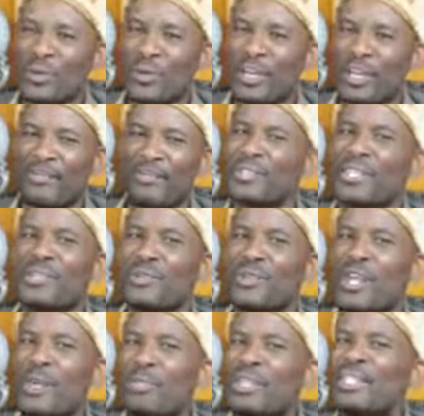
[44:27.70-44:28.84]
Like for instance, when
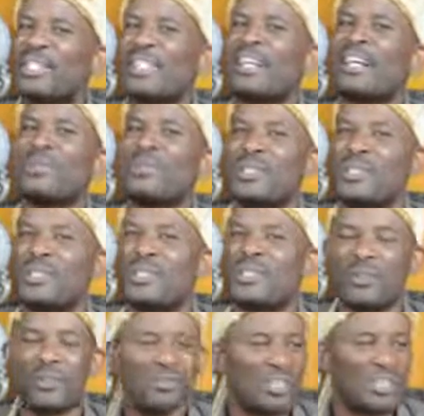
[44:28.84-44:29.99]
you're building a house,
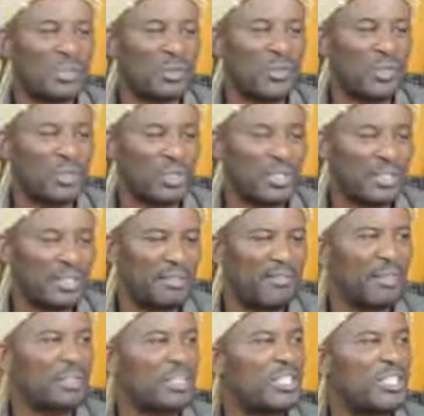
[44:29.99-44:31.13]
obviously you know this is the
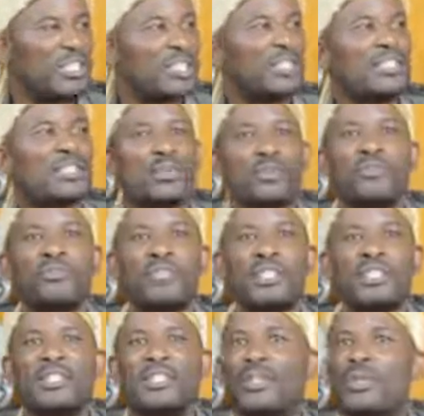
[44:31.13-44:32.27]
foundation, this is the roof, this
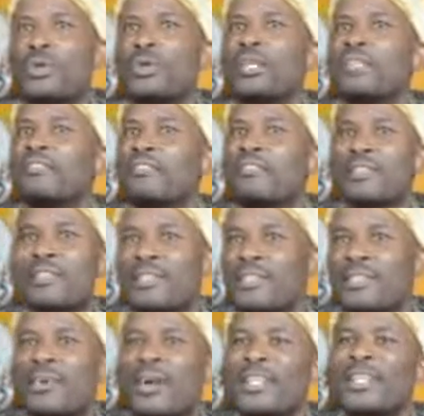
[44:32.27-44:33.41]
is the door level, this is
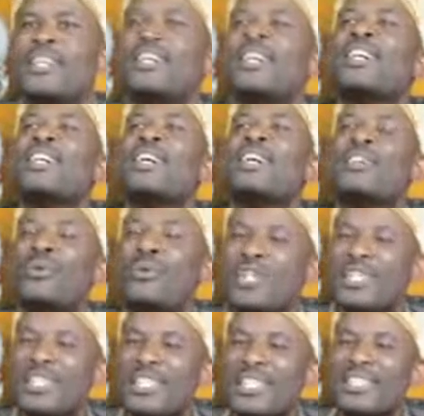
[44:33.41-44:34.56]
the what. The
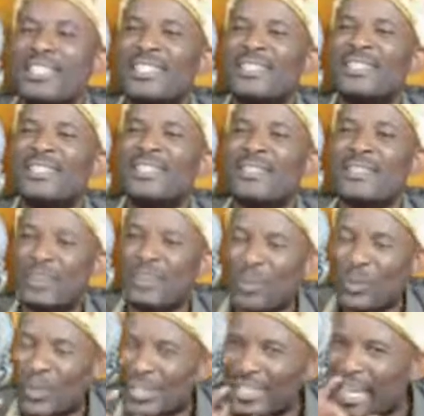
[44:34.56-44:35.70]
question is, to
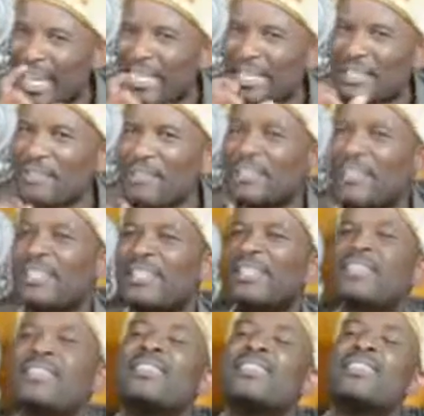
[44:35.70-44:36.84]
the scientific
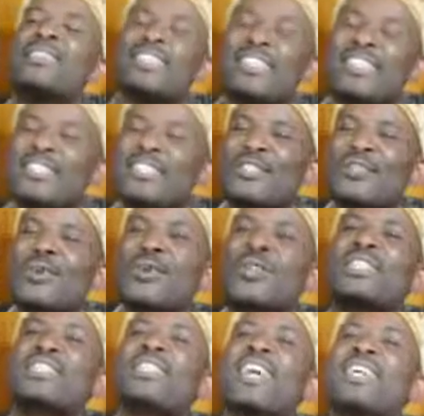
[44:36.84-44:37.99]
religion or the
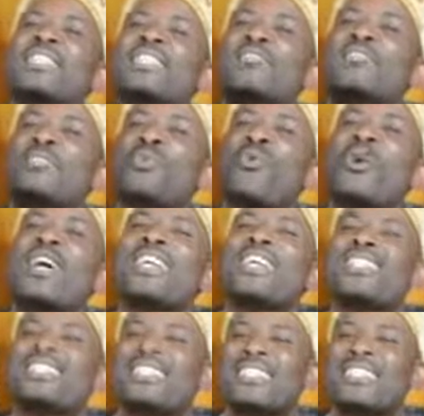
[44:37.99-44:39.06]
scientific world,